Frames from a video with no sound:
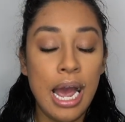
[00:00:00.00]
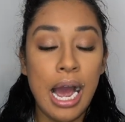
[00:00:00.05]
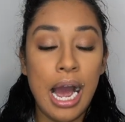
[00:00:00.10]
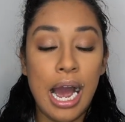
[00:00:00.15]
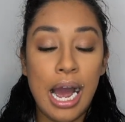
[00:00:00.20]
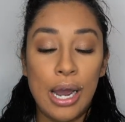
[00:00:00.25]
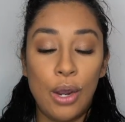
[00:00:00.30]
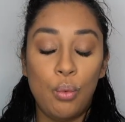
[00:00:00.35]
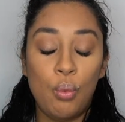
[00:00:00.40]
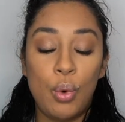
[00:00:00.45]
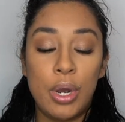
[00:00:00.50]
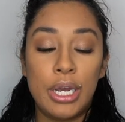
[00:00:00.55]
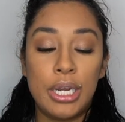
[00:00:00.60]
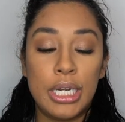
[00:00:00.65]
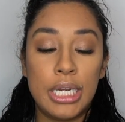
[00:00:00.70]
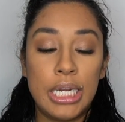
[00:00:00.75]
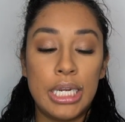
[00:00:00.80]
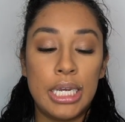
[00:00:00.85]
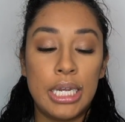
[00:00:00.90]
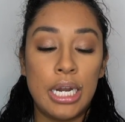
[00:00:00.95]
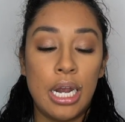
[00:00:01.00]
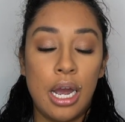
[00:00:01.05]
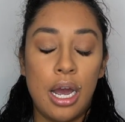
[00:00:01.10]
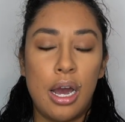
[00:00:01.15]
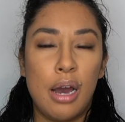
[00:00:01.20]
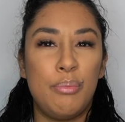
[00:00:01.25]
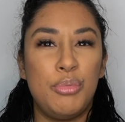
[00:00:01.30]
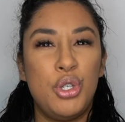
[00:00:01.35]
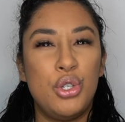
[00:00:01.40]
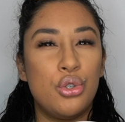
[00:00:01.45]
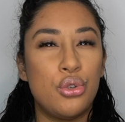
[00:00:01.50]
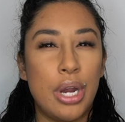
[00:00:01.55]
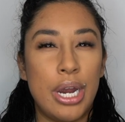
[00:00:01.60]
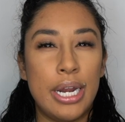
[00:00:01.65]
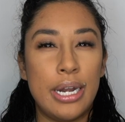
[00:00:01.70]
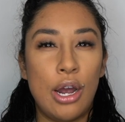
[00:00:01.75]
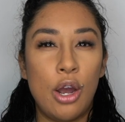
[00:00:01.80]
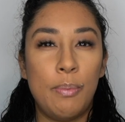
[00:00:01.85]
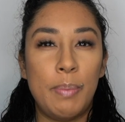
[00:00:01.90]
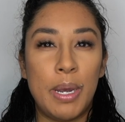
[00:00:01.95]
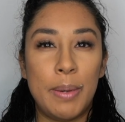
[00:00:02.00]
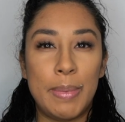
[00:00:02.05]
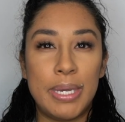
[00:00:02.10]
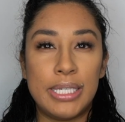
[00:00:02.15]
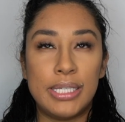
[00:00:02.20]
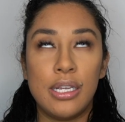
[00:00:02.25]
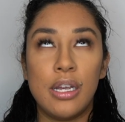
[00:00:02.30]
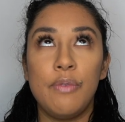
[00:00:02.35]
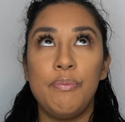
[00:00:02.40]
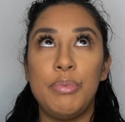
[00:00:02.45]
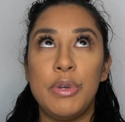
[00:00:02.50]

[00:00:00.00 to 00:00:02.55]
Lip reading: I wanted to try it out by myself